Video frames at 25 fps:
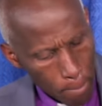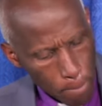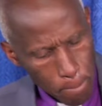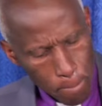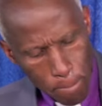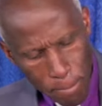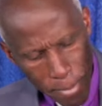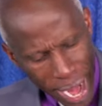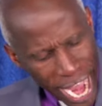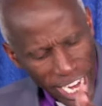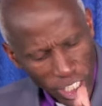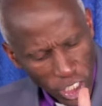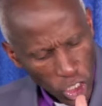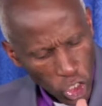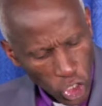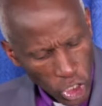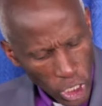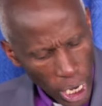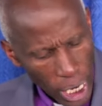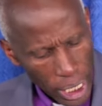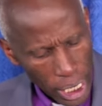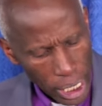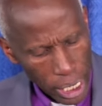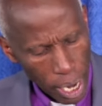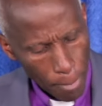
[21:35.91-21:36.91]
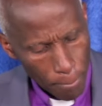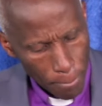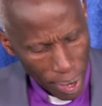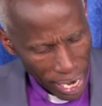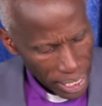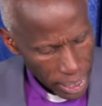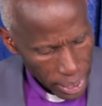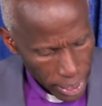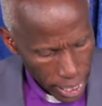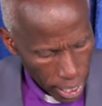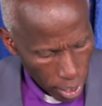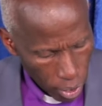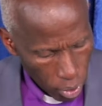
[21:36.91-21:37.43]
Meshach, and
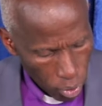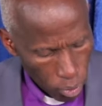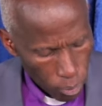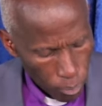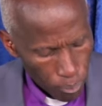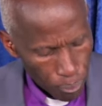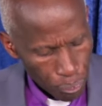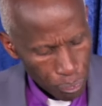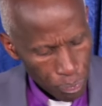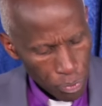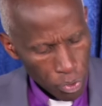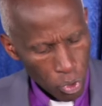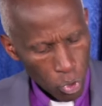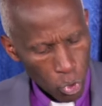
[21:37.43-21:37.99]
Abednego,